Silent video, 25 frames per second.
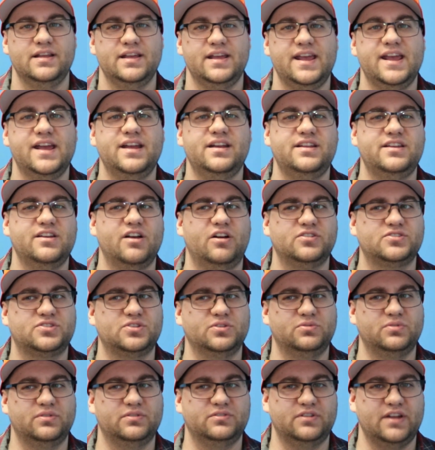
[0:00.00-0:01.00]
and he
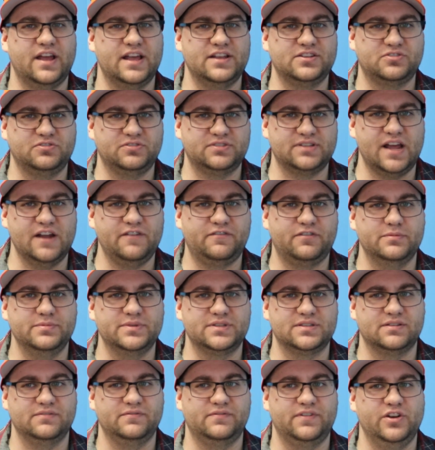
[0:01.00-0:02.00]
also has resigned from
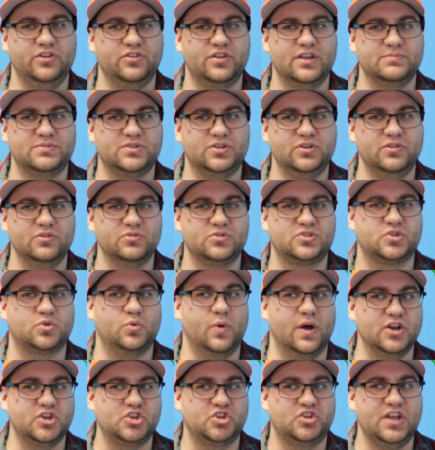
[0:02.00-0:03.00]
his video game studio
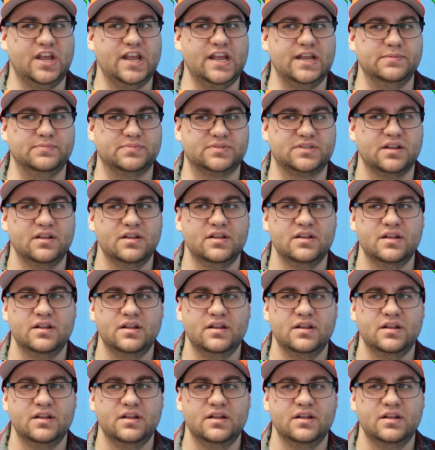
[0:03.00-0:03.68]
Squanch Games,